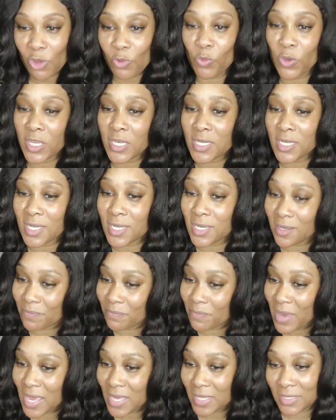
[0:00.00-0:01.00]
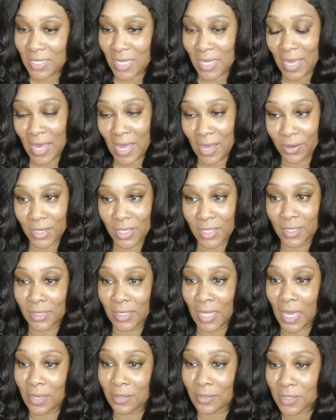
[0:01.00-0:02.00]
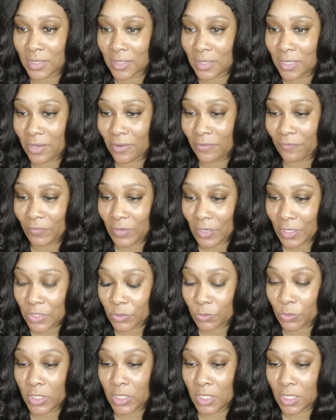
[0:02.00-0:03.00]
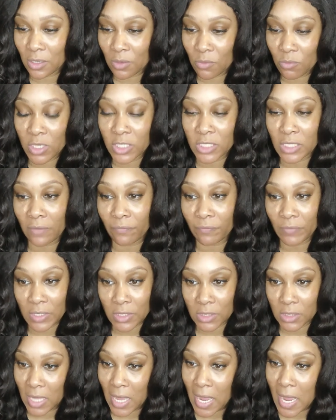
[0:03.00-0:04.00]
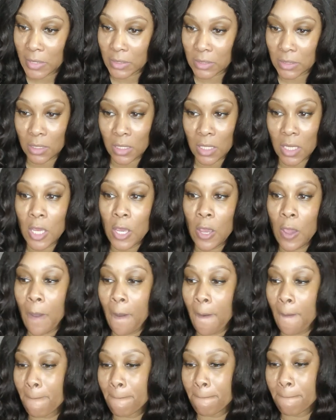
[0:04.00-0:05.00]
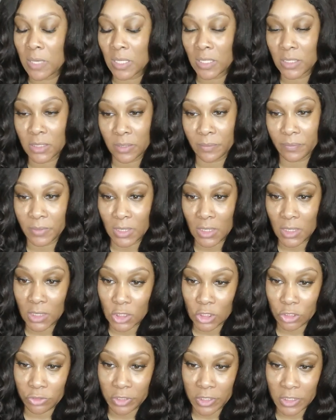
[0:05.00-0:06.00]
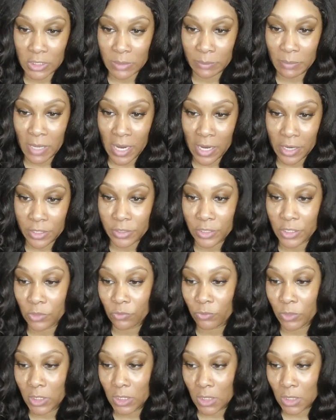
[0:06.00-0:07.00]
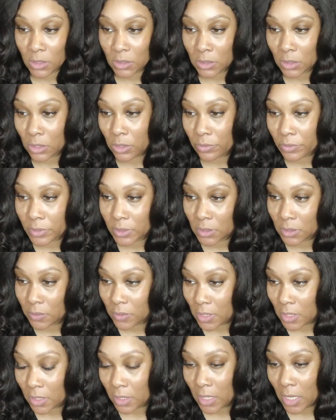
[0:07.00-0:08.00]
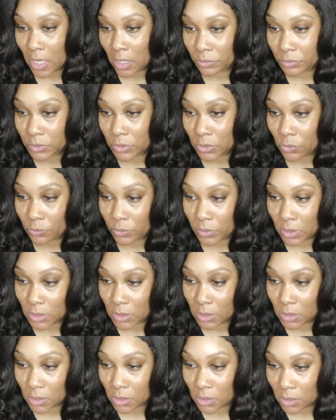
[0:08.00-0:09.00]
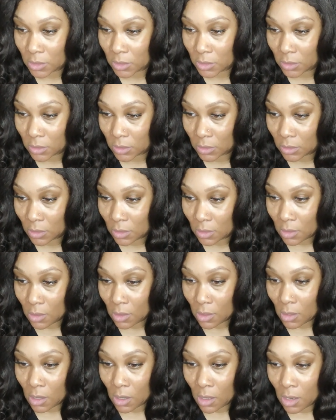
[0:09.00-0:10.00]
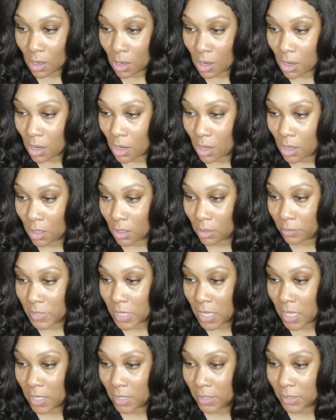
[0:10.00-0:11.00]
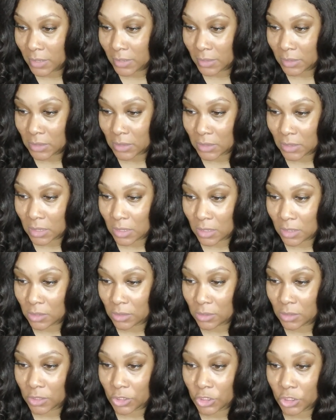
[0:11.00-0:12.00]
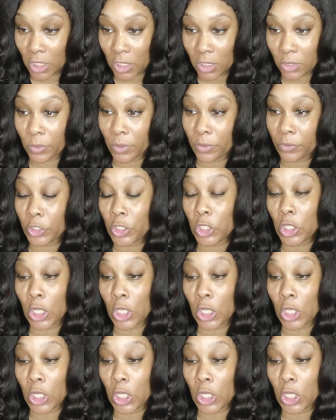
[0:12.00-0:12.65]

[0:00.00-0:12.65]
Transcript: We did max that out at a thousand at first. We did reach our first thousand, but some things transpired and we needed to go into that account. So we did. Um, let's see, the January